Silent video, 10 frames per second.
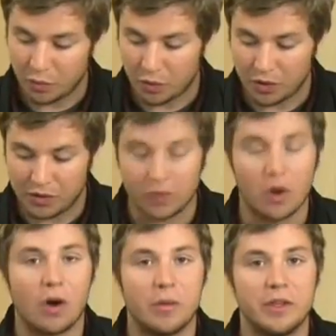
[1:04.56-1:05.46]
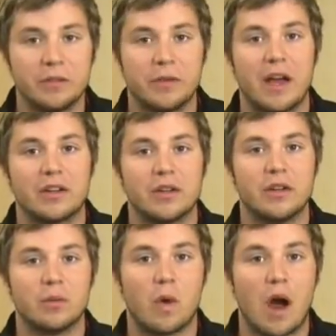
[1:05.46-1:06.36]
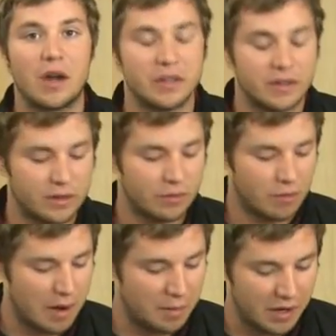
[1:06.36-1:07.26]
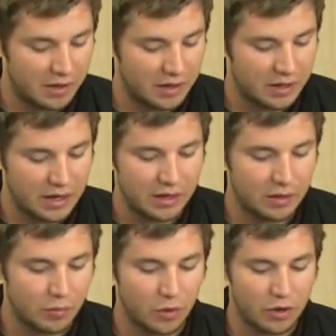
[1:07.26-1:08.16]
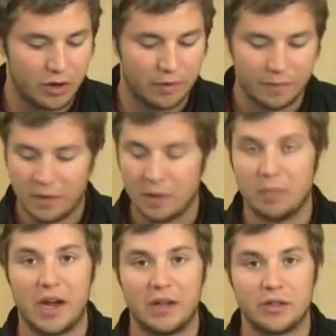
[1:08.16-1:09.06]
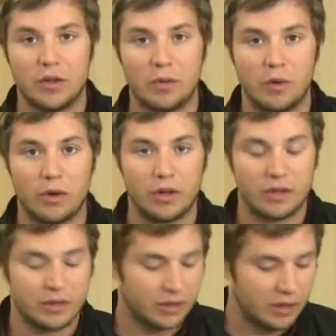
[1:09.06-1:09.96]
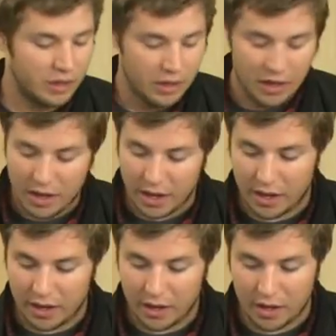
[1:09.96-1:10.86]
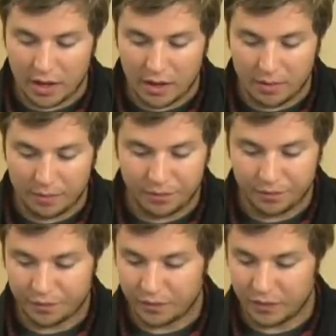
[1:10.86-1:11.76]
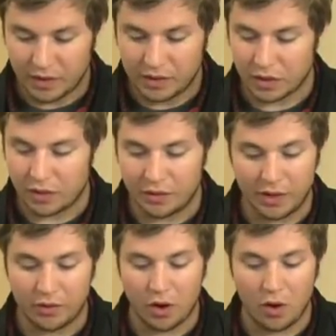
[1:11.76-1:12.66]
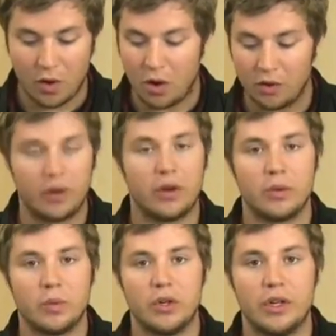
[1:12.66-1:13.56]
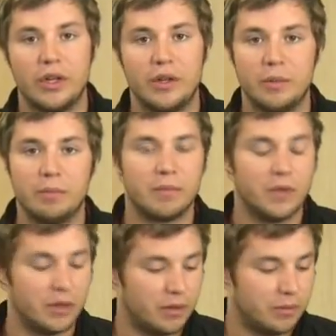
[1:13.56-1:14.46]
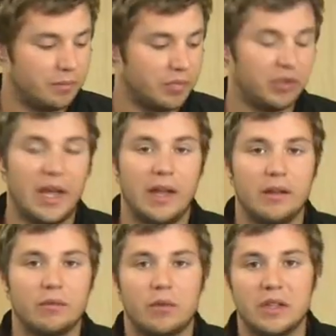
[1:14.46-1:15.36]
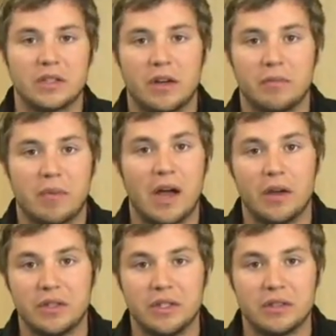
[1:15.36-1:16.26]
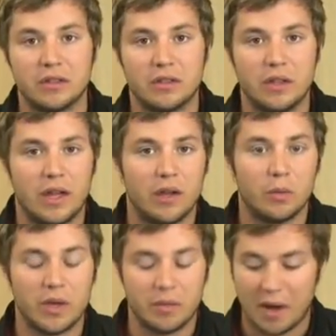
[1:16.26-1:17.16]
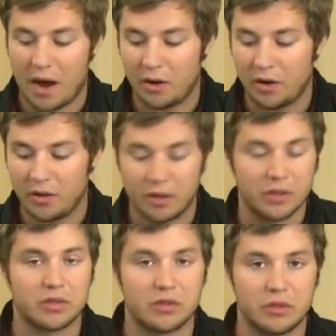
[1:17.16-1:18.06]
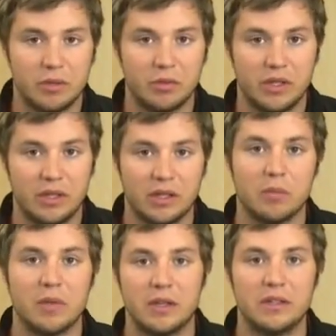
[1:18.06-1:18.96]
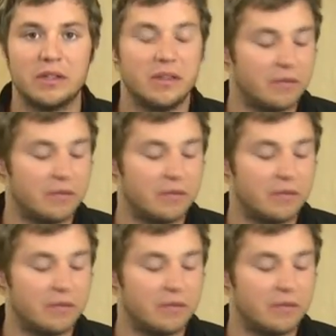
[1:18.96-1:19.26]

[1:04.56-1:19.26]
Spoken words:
boards are all manufactured in Washington, right by the Canadian border, by snowboarders. And they grow all their own wood. The plant runs off biodiesel and wind power. They're extremely committed to the